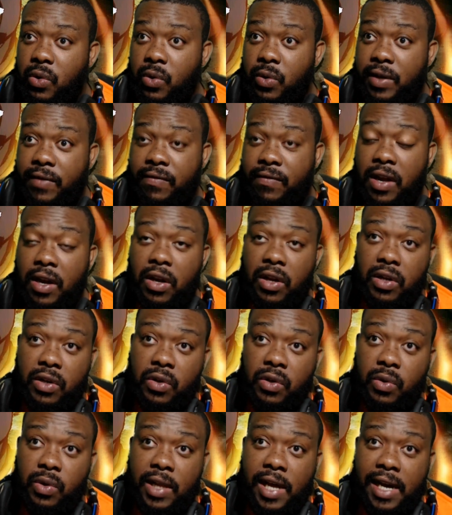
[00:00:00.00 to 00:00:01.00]
do
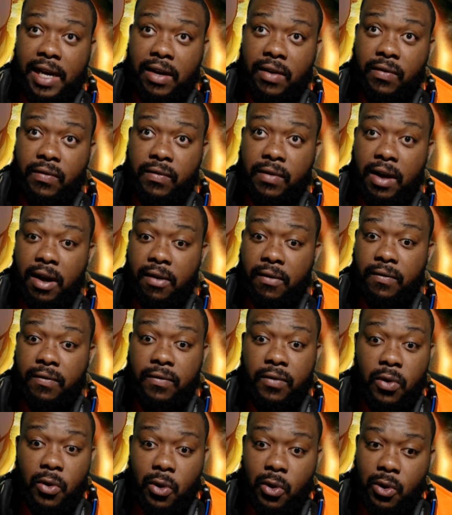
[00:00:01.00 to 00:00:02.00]
like a
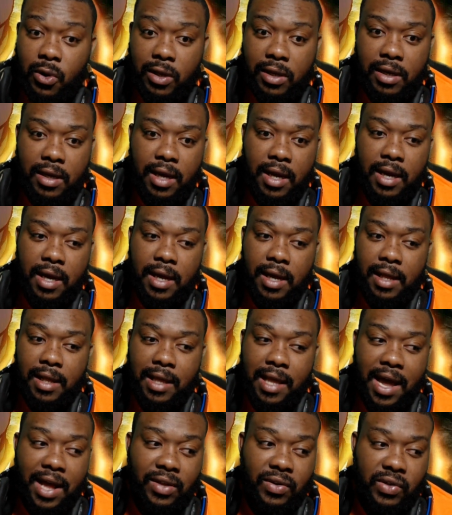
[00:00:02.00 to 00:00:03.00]
full
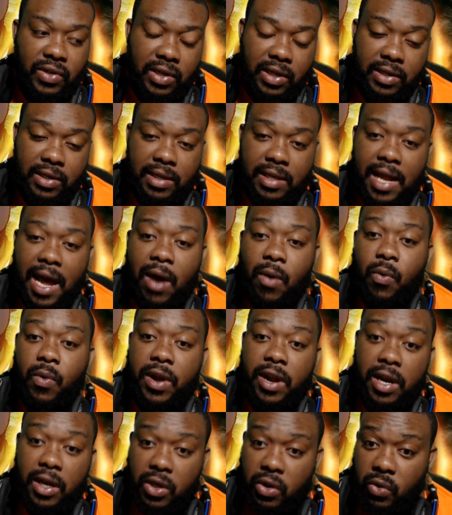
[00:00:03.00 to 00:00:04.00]
length season that
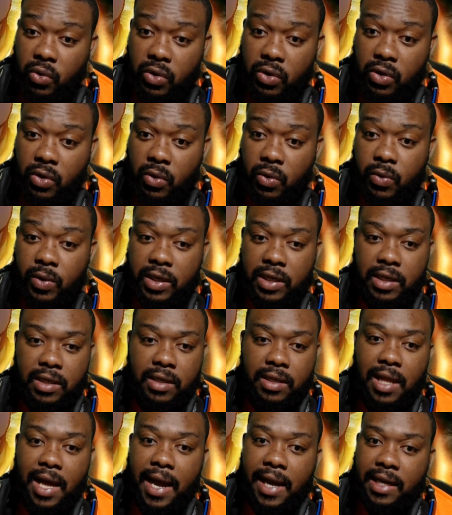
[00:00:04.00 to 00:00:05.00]
we're used to, which
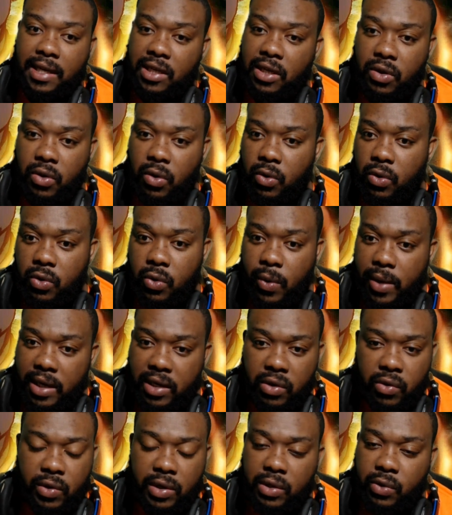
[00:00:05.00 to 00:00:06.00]
is like, you know,
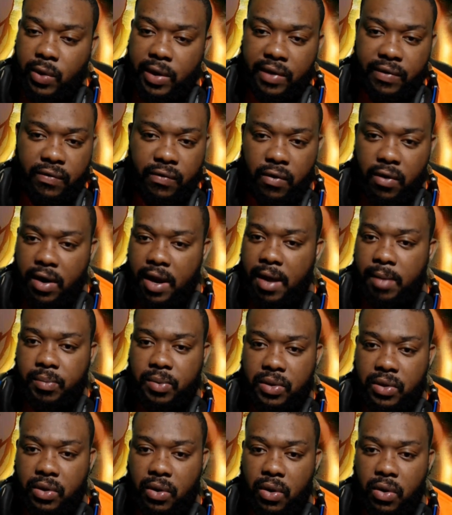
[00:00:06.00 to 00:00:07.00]
23, 24
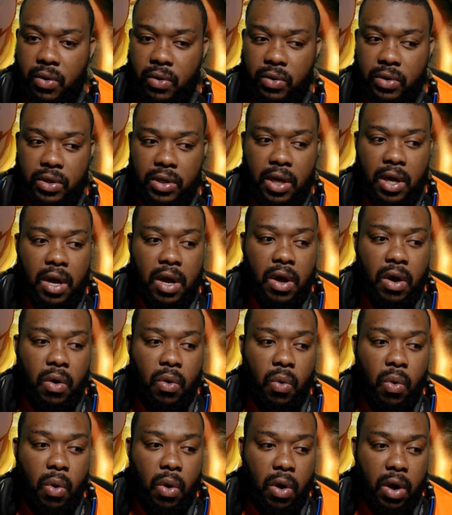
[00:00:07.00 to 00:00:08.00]
episodes,
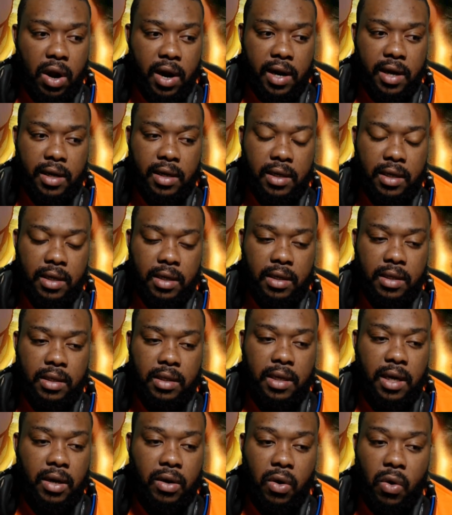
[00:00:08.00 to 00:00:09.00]
or
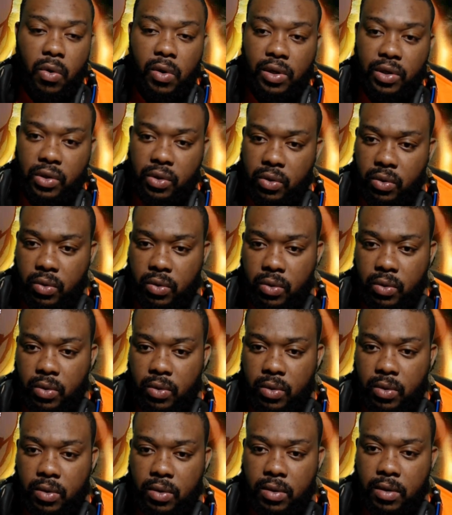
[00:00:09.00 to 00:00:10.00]
they're going
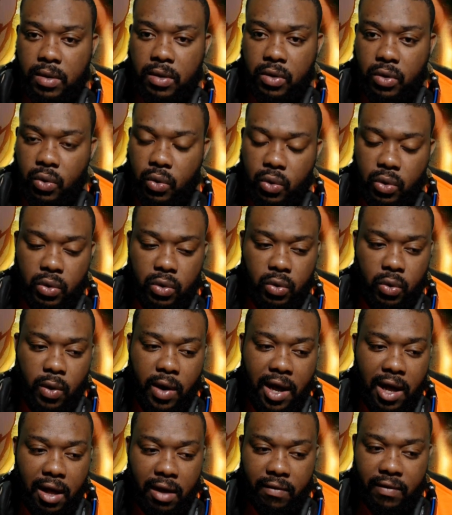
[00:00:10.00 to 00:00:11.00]
to do
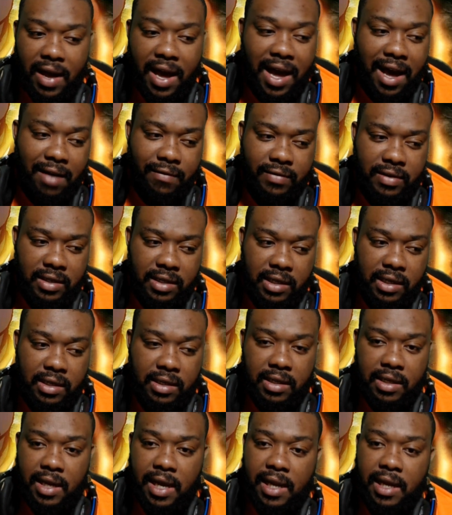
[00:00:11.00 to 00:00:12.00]
12, a half a
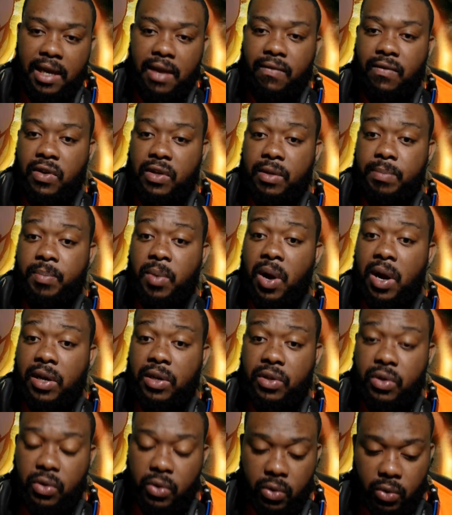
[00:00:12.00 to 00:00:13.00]
season, then give us
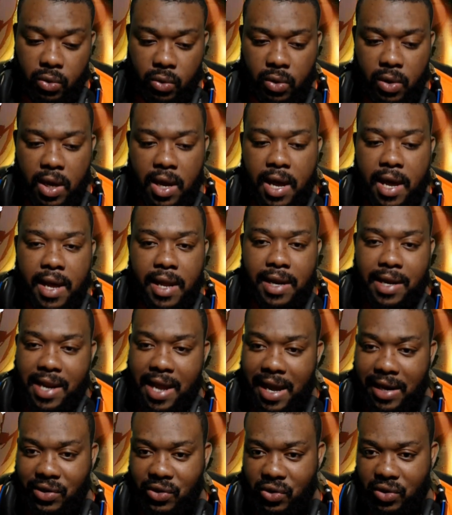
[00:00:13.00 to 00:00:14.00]
part 2
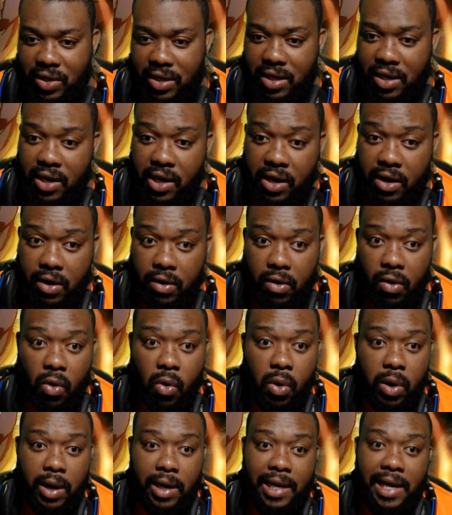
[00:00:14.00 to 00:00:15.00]
next year
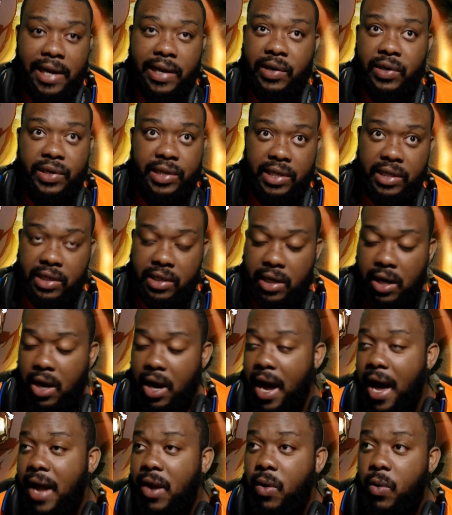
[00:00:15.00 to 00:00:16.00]
or later this year.
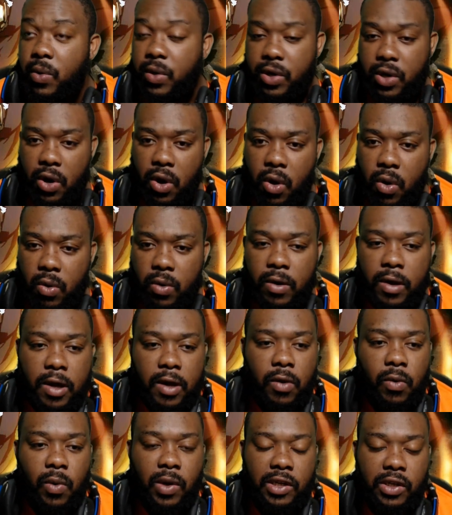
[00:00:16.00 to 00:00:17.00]
I don't know
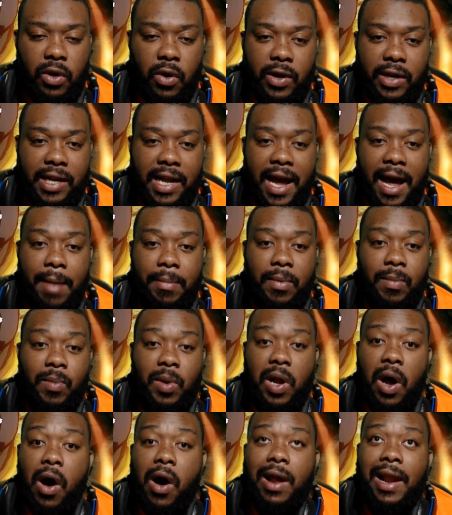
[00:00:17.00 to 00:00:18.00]
what's going to happen,
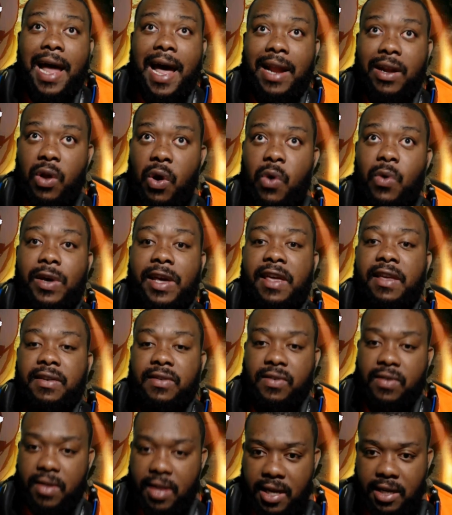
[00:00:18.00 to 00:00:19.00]
but all I know
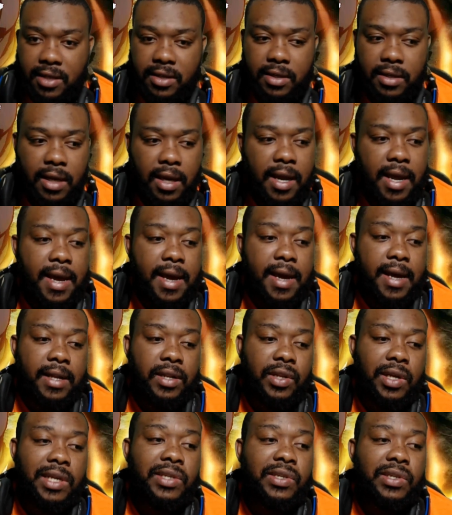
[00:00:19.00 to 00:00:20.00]
is this.
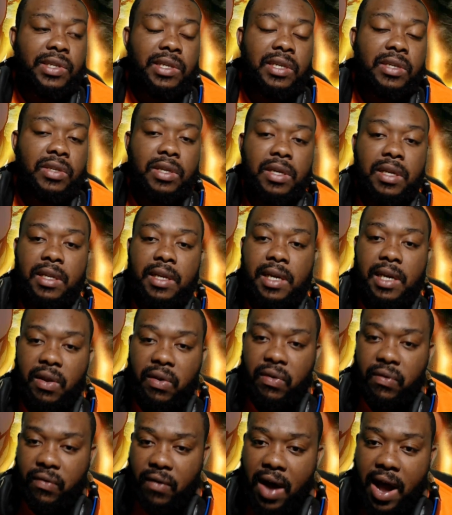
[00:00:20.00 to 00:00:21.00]
This season
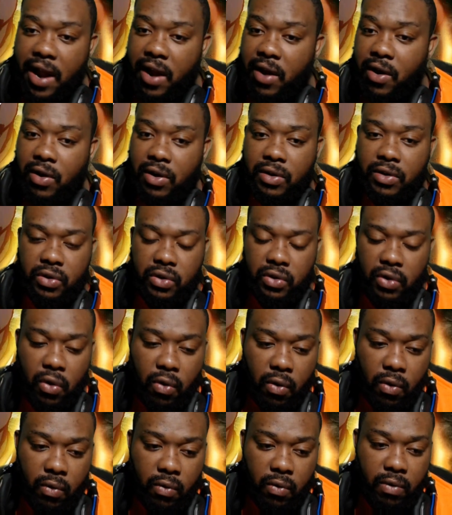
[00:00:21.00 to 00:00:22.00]
is fire
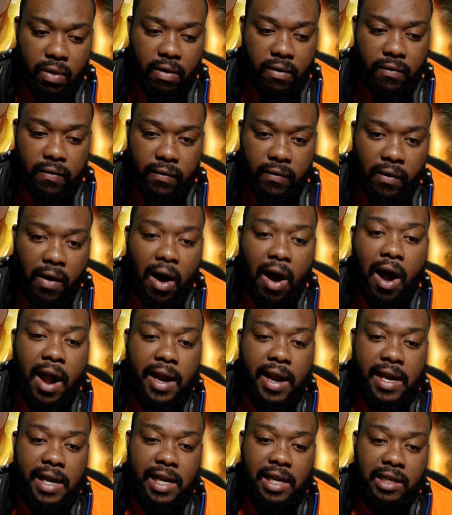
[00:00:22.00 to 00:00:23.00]
so
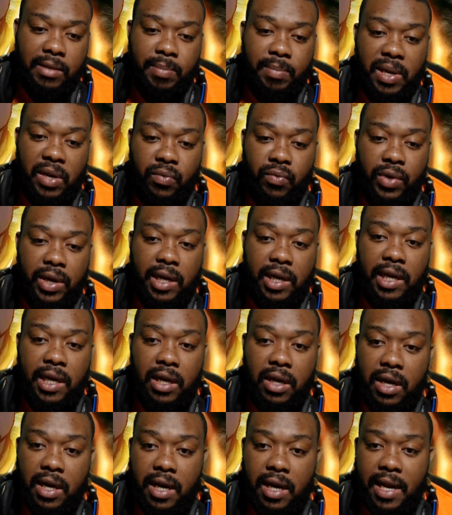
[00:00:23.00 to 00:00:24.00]
far. It has been really
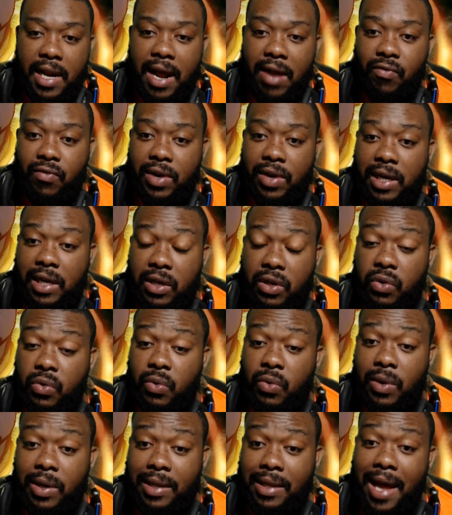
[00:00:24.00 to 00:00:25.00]
good. I really
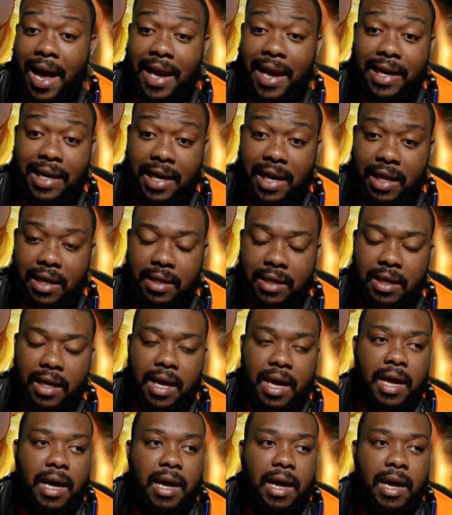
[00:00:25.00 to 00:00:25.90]
do like it.